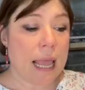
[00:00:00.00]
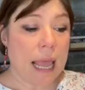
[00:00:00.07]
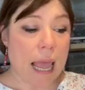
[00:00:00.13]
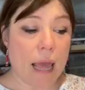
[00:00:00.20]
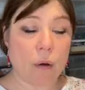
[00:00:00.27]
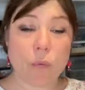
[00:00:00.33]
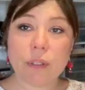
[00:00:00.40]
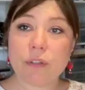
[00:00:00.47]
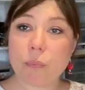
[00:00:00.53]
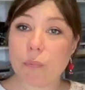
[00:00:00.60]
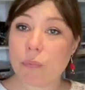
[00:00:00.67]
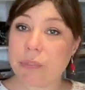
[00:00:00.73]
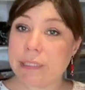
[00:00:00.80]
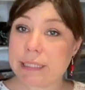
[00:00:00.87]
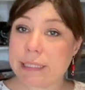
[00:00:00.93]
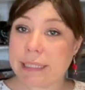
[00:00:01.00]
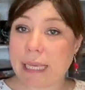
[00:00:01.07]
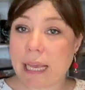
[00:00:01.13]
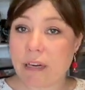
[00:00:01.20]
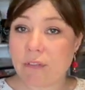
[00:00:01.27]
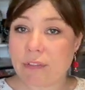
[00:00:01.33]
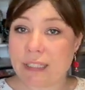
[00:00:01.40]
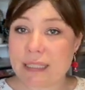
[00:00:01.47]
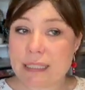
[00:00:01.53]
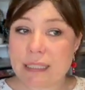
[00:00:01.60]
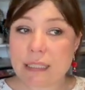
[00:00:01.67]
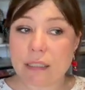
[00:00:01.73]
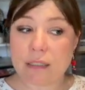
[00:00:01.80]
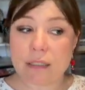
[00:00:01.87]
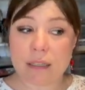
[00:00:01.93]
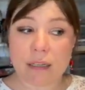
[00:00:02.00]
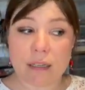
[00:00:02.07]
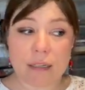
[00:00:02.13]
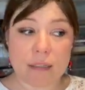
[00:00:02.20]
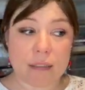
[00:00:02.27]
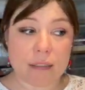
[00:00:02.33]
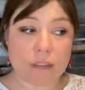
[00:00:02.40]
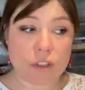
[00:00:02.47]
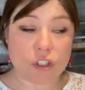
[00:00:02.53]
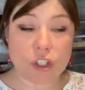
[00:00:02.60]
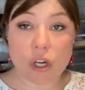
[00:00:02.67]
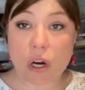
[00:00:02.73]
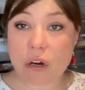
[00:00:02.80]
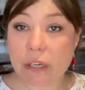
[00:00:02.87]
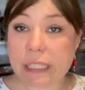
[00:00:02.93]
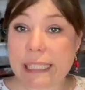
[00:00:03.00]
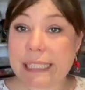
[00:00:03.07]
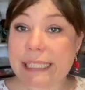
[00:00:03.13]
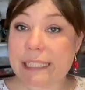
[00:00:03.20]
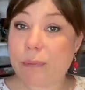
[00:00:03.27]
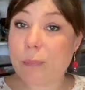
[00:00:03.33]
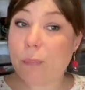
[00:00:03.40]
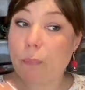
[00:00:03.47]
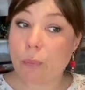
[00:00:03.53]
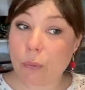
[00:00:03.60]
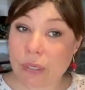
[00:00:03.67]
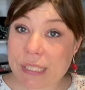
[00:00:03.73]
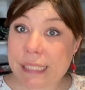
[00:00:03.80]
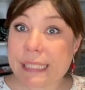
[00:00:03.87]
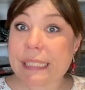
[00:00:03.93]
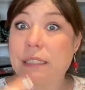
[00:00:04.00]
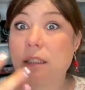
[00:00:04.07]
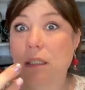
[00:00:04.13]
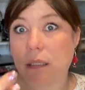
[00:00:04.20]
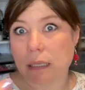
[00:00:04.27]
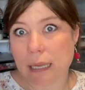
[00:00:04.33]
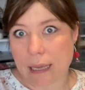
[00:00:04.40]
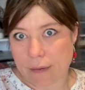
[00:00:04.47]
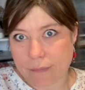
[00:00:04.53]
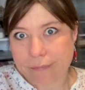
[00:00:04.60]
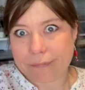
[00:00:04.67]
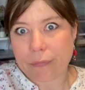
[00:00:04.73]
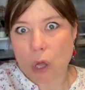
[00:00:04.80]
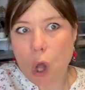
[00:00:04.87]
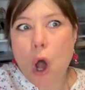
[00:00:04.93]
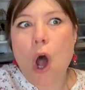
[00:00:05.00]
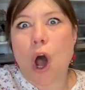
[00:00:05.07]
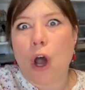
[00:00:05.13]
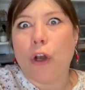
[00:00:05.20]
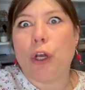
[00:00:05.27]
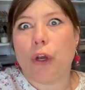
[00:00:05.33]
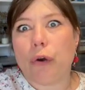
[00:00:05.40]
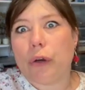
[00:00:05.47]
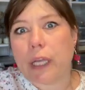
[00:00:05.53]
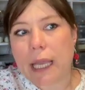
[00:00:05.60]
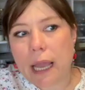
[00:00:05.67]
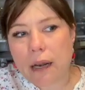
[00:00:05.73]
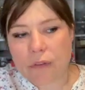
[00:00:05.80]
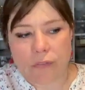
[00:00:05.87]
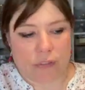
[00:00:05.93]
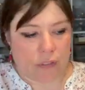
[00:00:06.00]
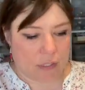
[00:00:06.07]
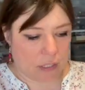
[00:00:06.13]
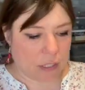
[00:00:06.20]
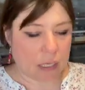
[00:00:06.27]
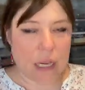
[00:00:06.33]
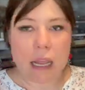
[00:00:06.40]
And with the printed canvas, the chart is printed on your canvas.